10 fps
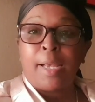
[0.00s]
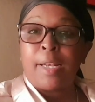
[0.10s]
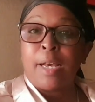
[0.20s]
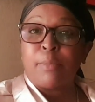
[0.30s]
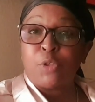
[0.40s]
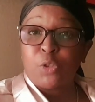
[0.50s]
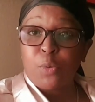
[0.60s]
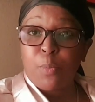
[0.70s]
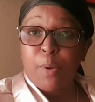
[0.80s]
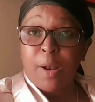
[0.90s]
And I'm
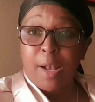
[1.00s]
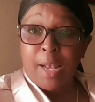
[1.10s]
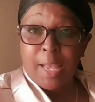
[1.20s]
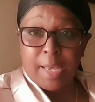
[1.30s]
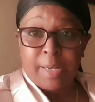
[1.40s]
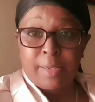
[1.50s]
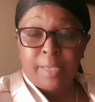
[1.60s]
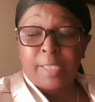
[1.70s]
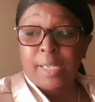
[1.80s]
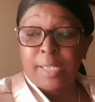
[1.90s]
so glad
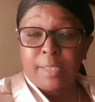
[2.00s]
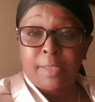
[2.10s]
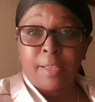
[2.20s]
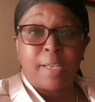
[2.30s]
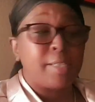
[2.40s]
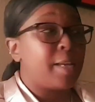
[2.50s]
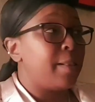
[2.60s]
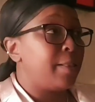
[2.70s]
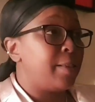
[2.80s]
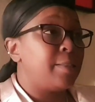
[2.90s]
that I did that.
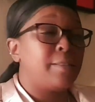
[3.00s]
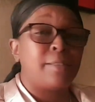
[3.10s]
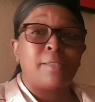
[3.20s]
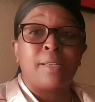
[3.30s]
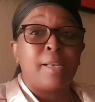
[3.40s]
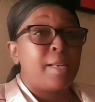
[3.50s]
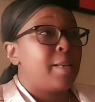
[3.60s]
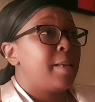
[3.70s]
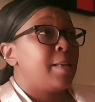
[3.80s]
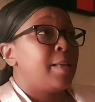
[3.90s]
And this is
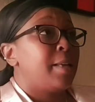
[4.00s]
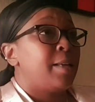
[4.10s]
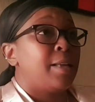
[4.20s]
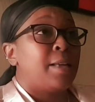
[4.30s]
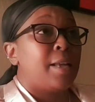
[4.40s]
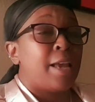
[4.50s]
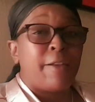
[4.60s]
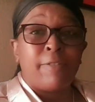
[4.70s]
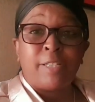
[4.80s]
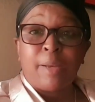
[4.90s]

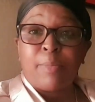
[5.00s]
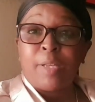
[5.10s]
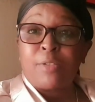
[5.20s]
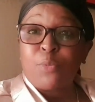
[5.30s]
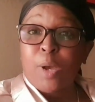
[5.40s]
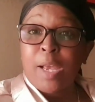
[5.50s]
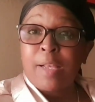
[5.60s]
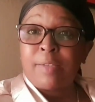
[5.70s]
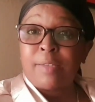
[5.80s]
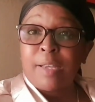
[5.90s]
every time. That's why
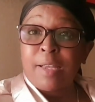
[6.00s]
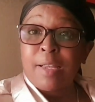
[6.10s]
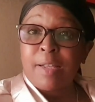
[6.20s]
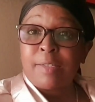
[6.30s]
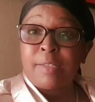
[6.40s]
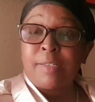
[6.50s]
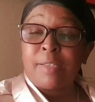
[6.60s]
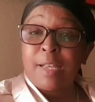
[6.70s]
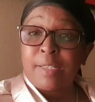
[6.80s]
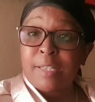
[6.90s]
I say, since
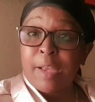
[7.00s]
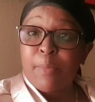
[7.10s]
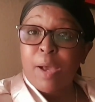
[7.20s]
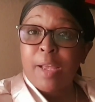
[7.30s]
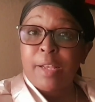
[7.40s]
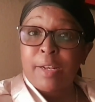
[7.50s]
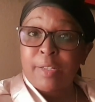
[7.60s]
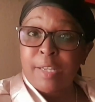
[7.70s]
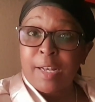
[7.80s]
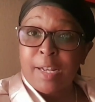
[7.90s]
that time I
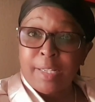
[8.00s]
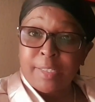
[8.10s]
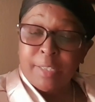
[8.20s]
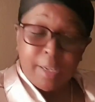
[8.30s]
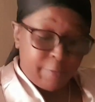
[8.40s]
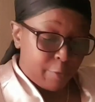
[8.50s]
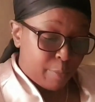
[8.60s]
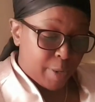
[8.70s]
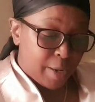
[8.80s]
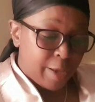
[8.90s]
deleted her
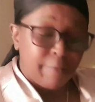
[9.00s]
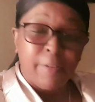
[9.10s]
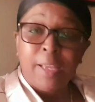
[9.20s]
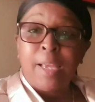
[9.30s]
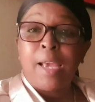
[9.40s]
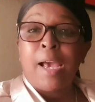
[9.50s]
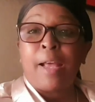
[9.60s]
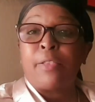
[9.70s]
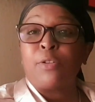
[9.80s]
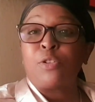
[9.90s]
from my life,
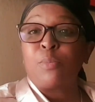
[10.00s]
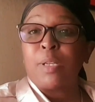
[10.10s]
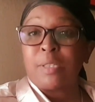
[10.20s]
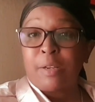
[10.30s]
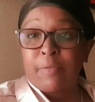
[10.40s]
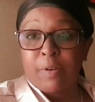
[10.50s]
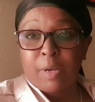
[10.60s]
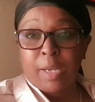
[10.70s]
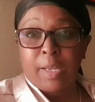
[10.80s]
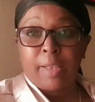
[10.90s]
I thought to myself,
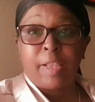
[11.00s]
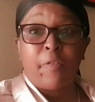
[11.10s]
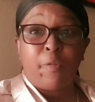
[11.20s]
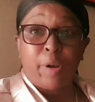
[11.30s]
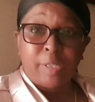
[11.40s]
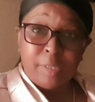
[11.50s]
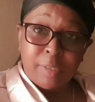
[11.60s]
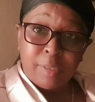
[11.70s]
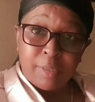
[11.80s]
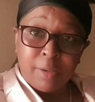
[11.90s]
okay, the
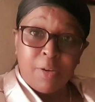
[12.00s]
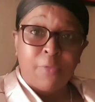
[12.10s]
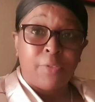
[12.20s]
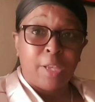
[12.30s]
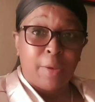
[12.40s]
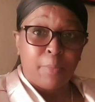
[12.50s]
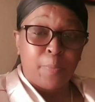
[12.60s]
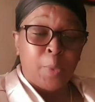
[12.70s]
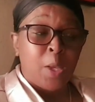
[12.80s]
rest of them